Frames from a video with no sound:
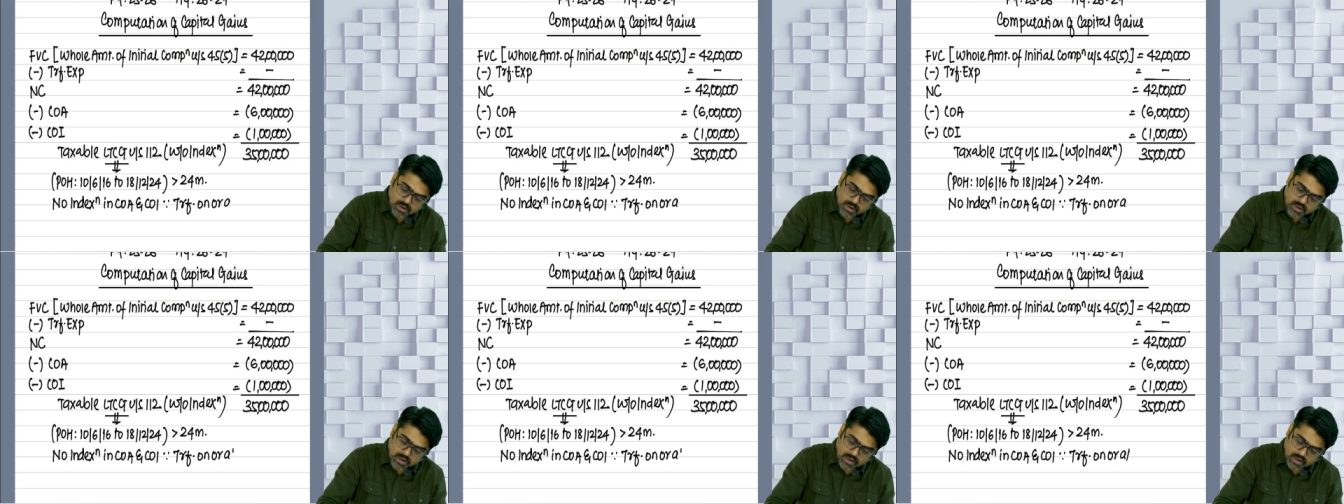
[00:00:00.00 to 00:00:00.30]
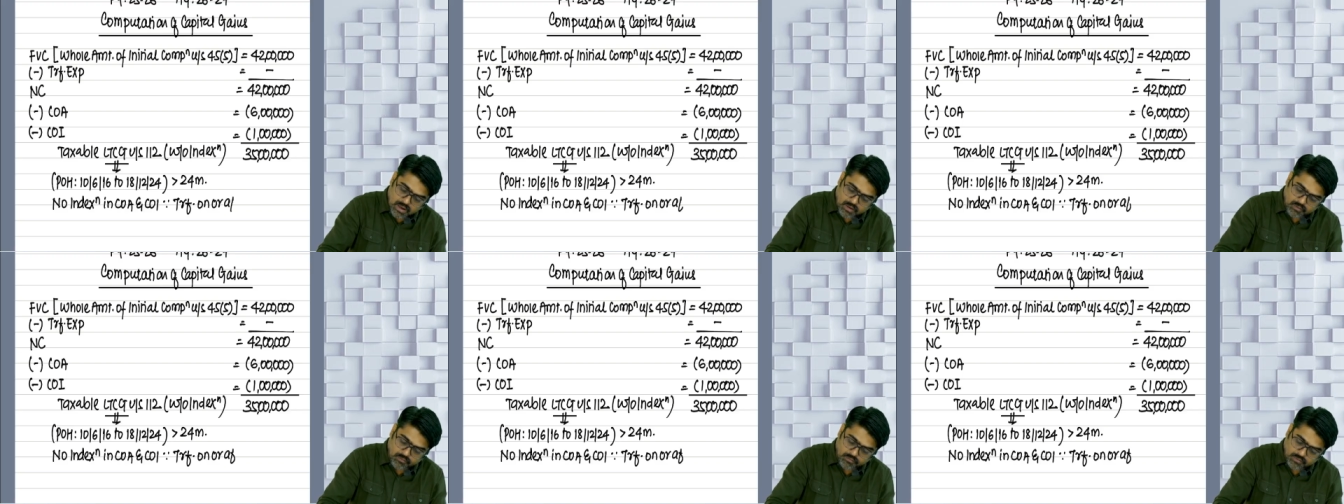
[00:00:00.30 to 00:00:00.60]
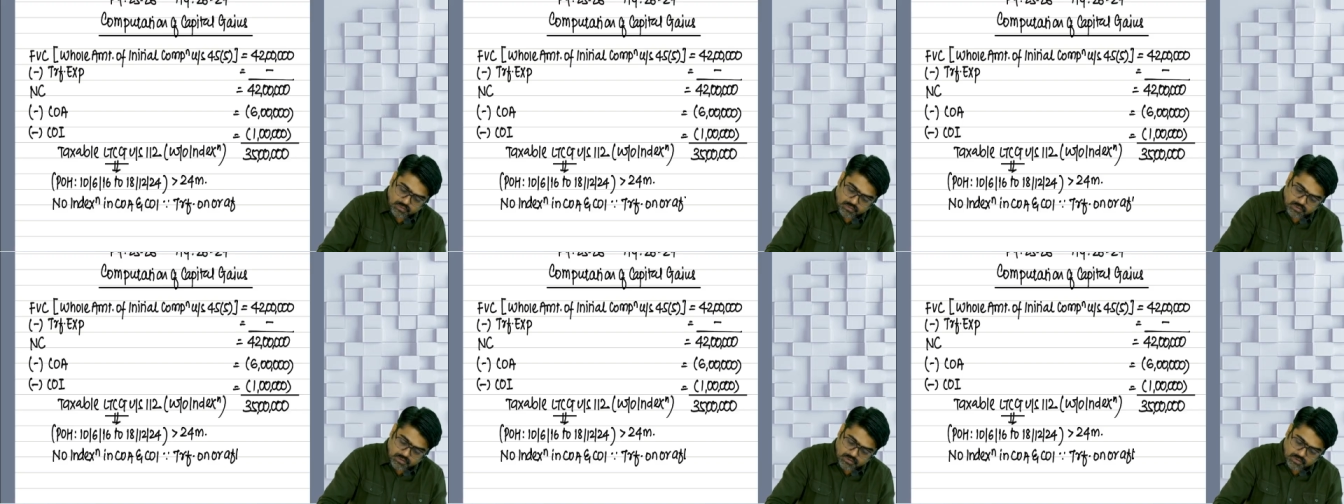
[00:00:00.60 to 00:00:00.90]

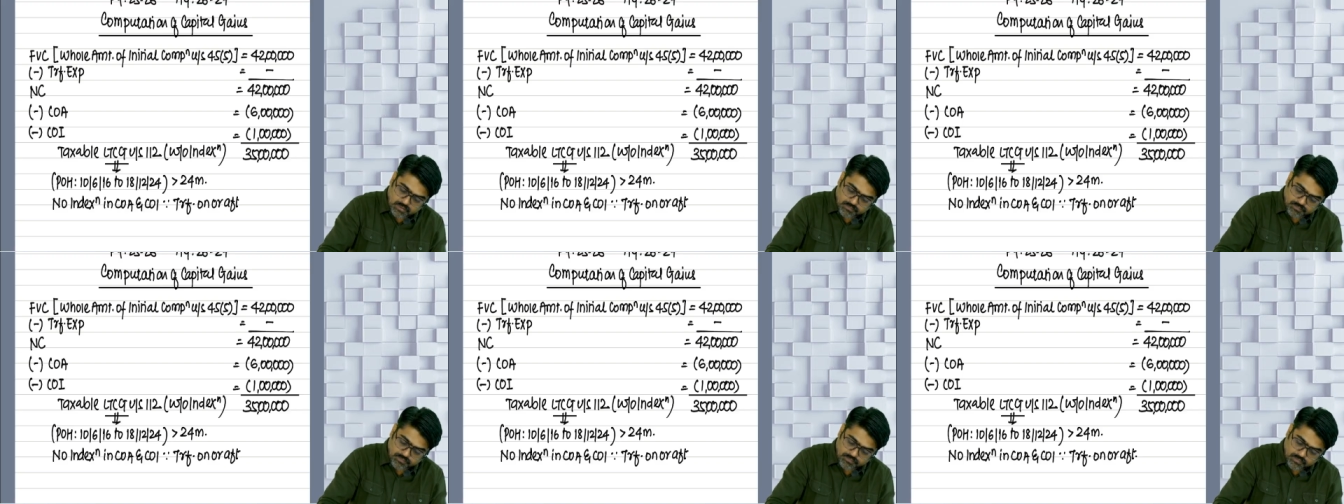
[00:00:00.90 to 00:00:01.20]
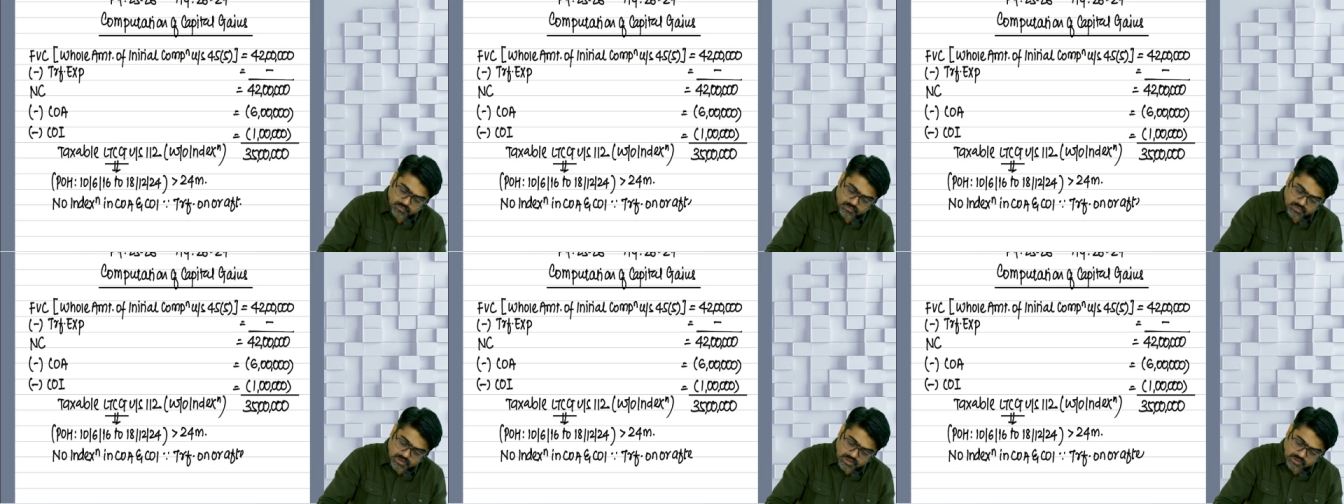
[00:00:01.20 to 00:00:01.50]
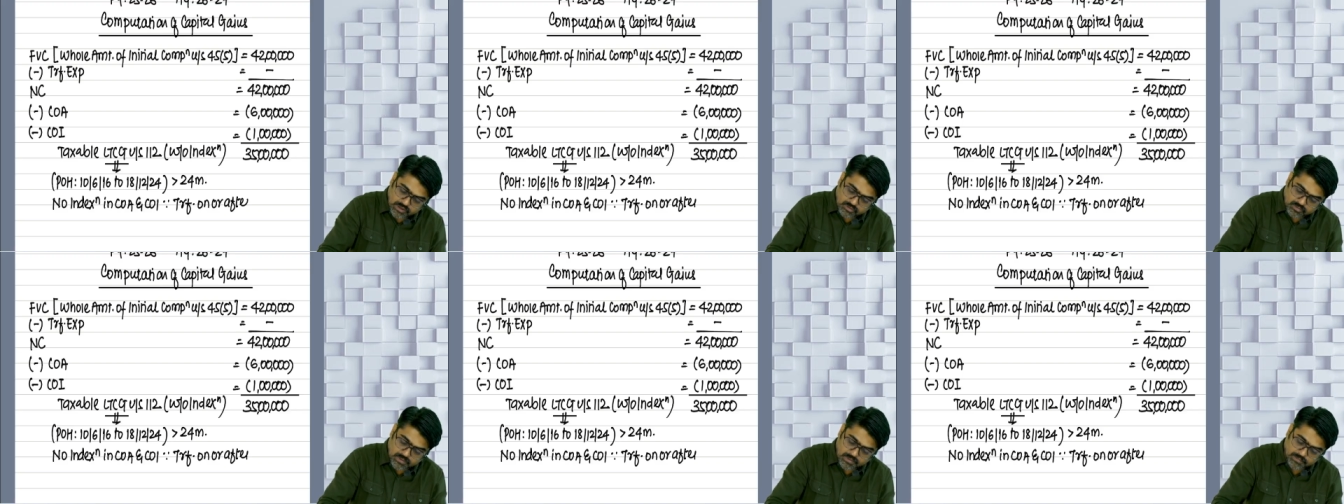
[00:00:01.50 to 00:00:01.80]
after.
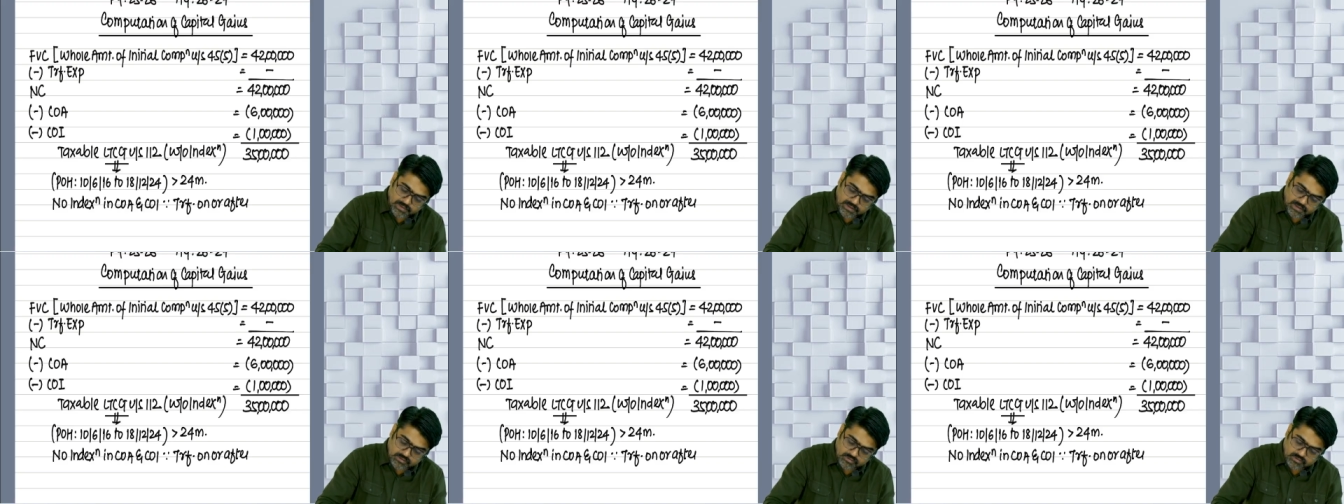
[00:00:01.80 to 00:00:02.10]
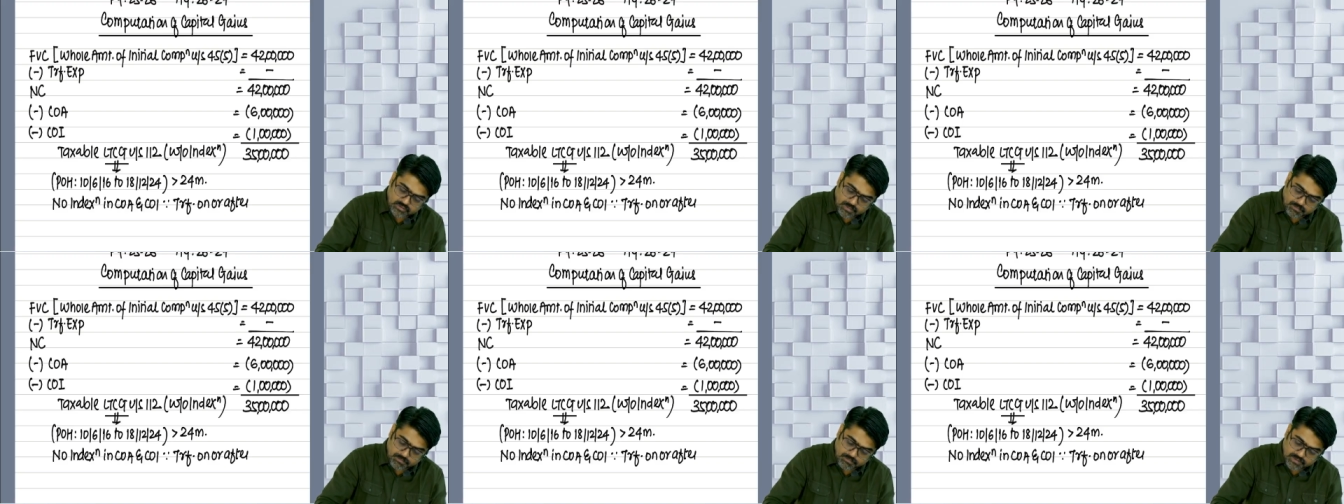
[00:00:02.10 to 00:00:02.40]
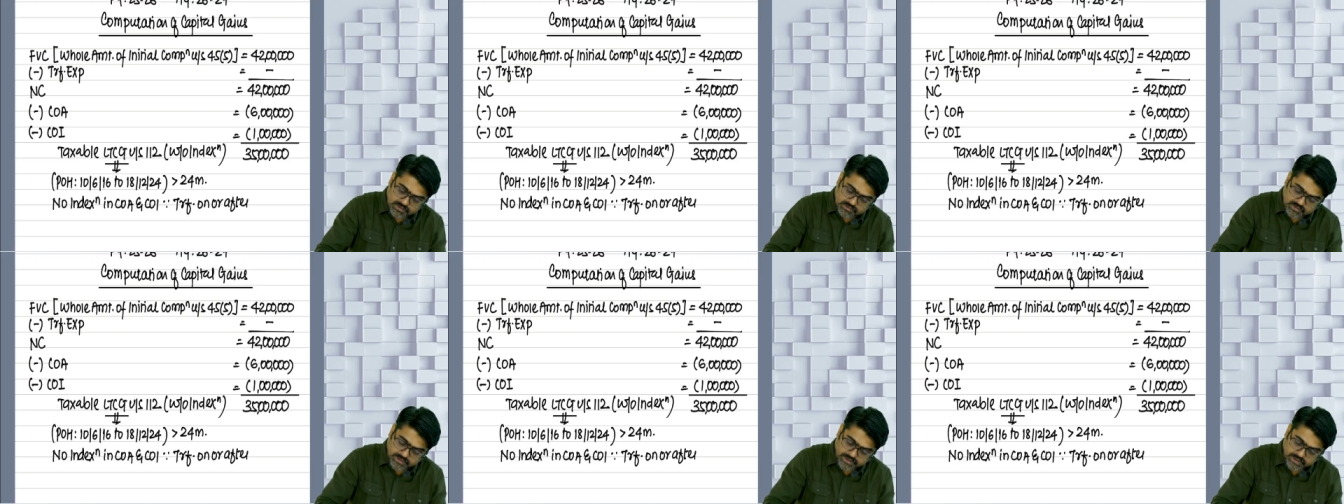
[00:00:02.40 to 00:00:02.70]
Transfer means
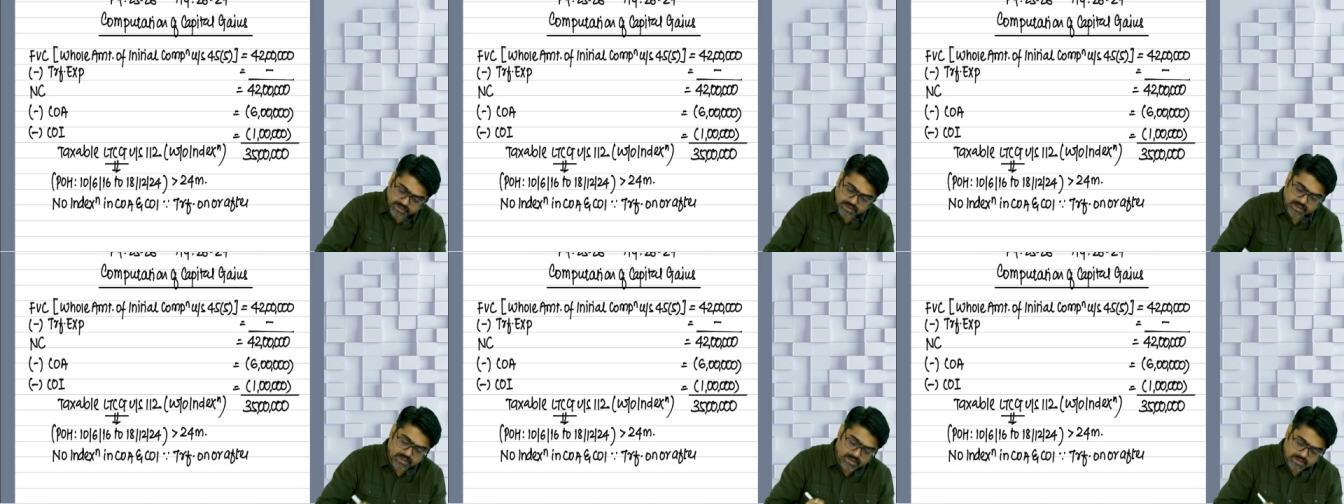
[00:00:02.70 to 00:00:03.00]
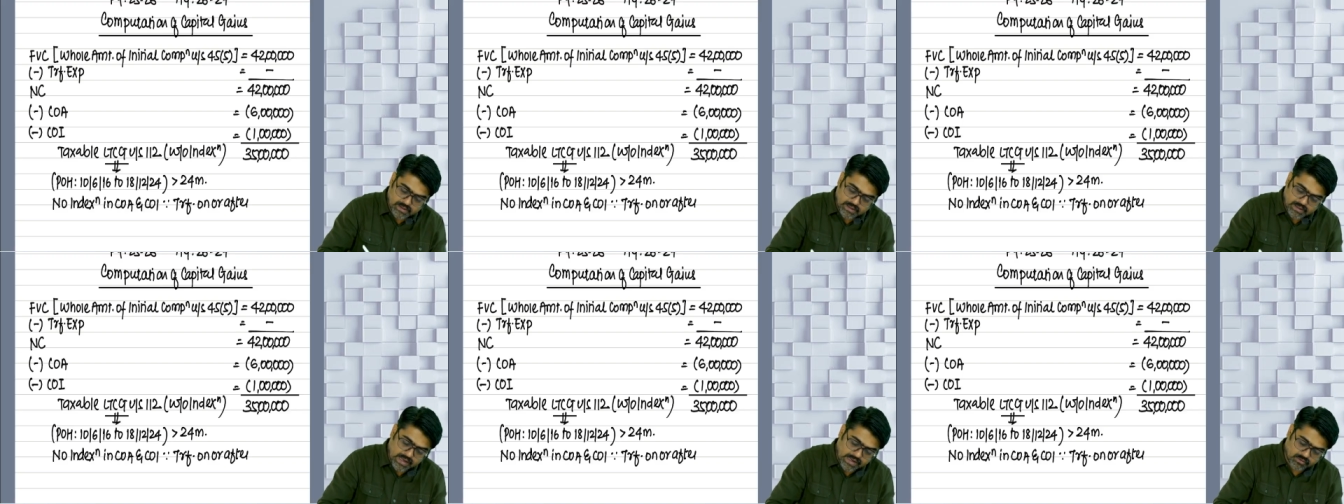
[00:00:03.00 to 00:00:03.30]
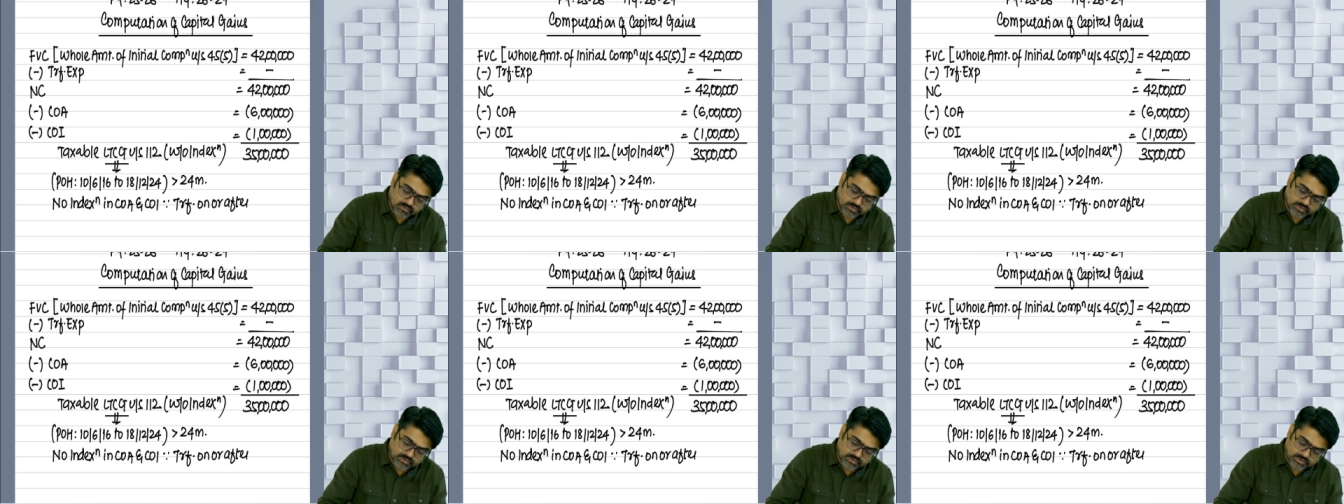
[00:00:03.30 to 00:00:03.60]
compulsory
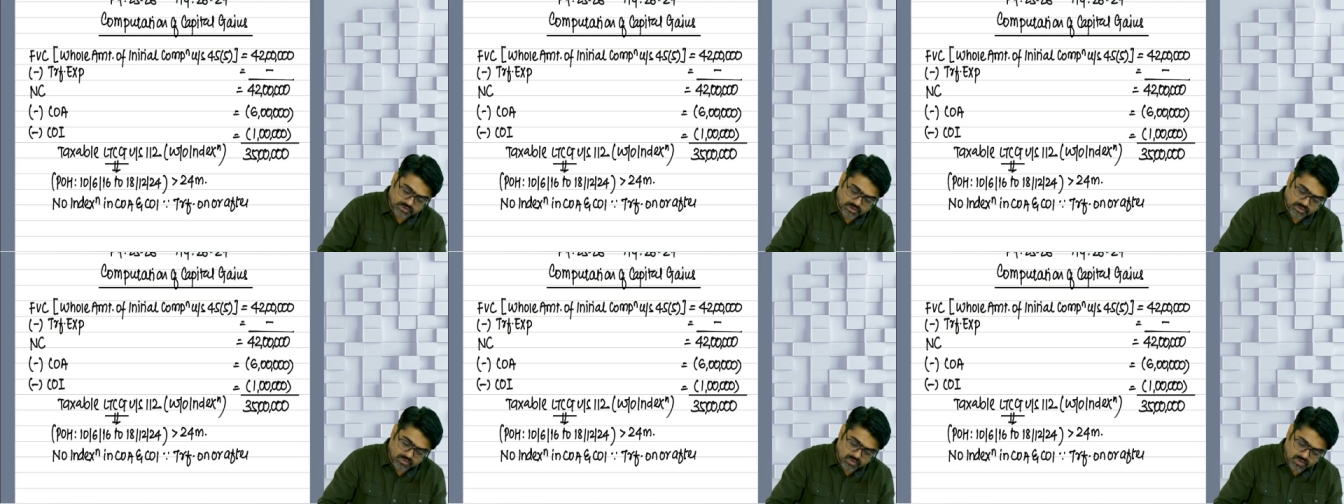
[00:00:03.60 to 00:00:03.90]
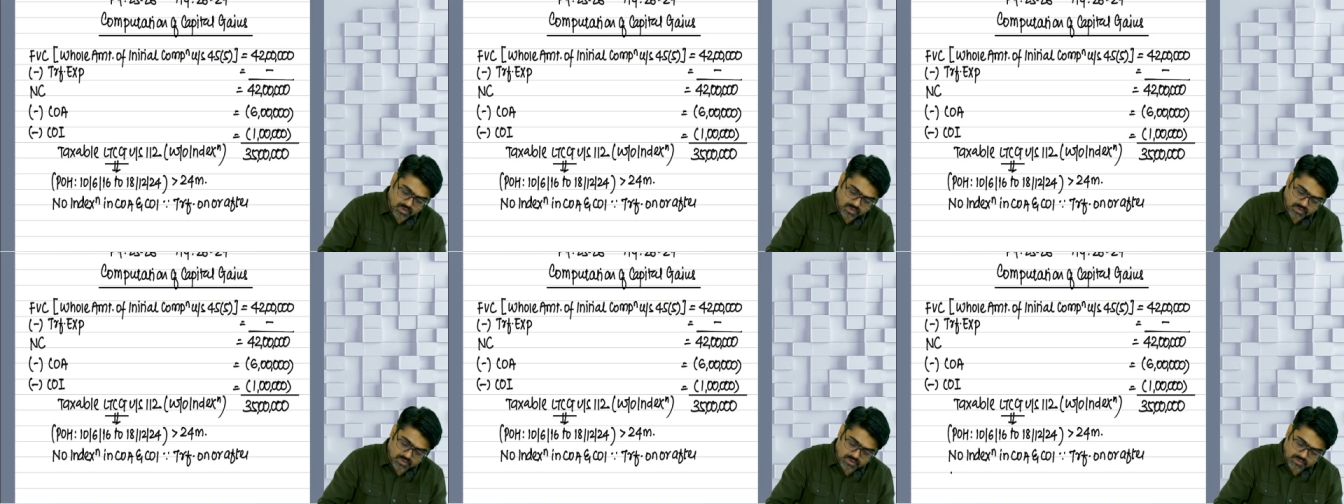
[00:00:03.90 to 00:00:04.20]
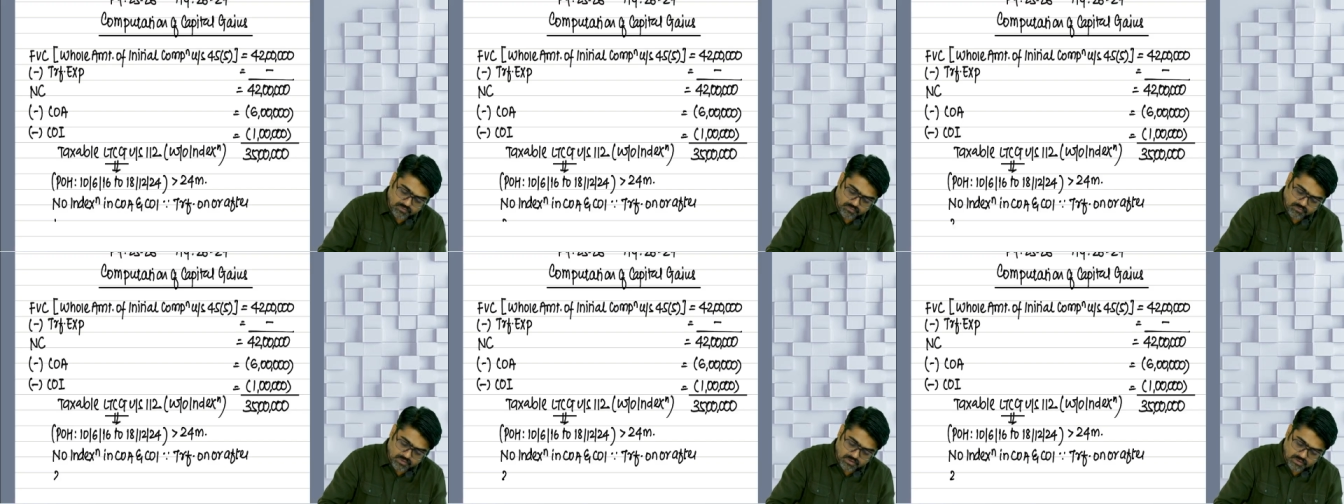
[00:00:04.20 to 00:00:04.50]
acquisition, on or
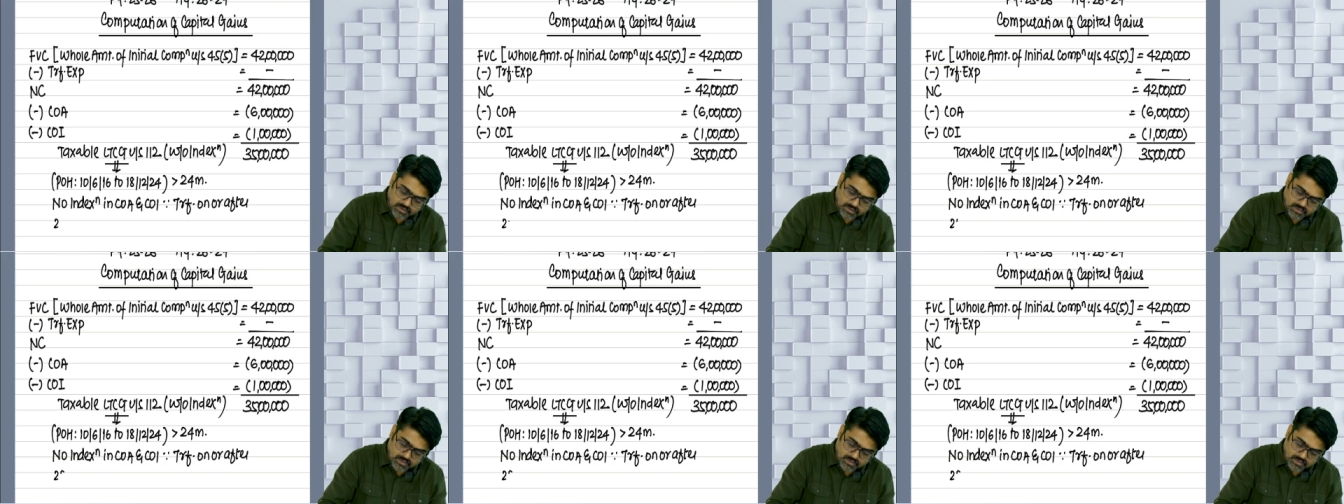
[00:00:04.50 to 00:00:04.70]
after